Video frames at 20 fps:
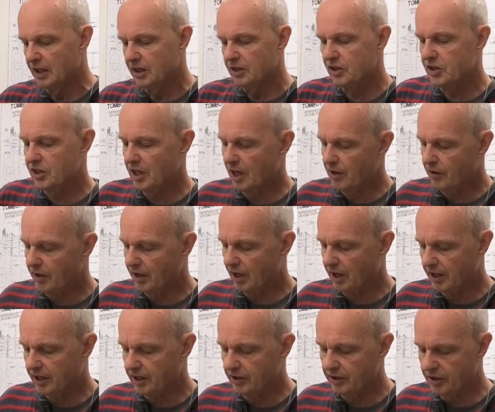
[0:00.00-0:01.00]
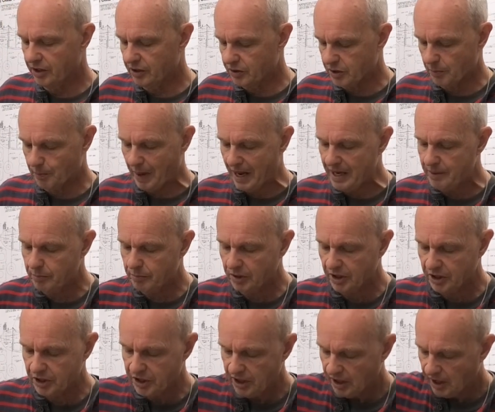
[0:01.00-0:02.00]
so that I can use a
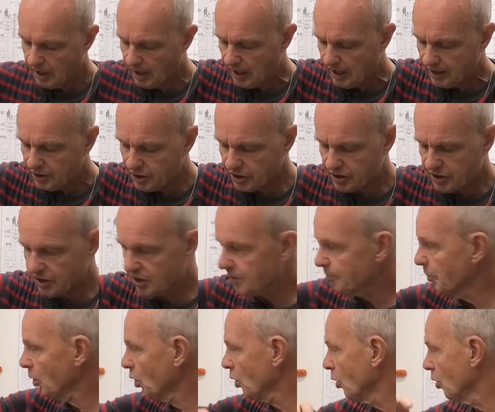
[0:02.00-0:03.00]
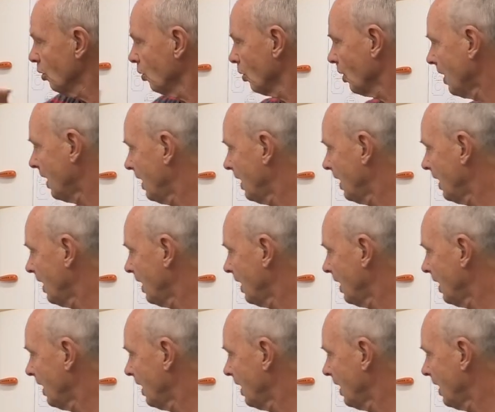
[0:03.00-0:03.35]
paintbrush just a small